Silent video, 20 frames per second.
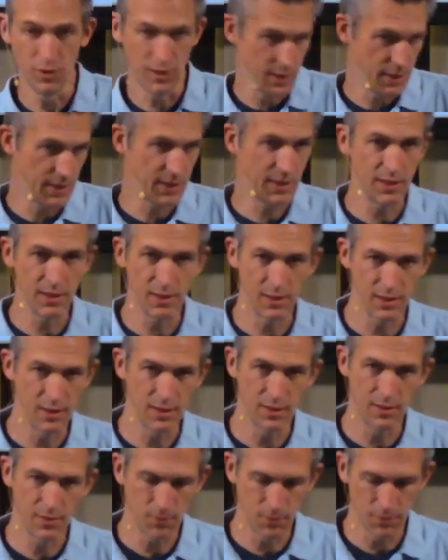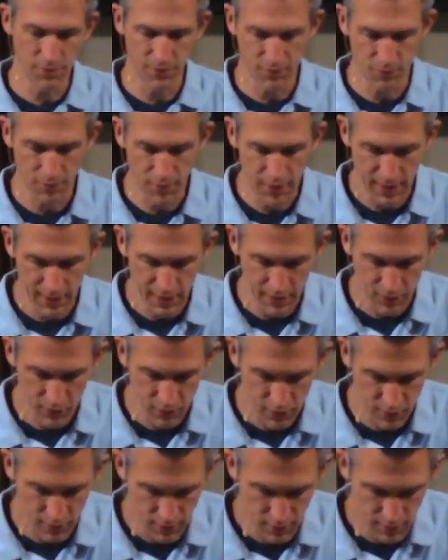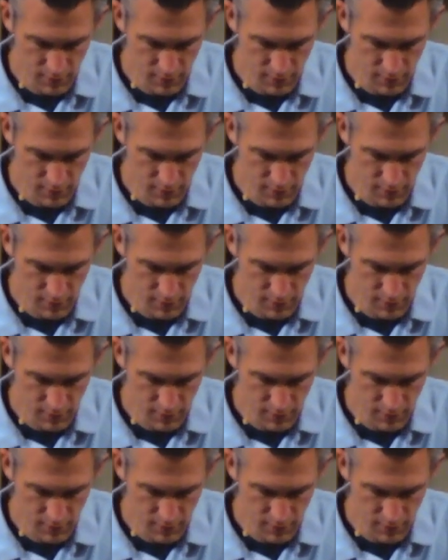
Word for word: the king was enraged.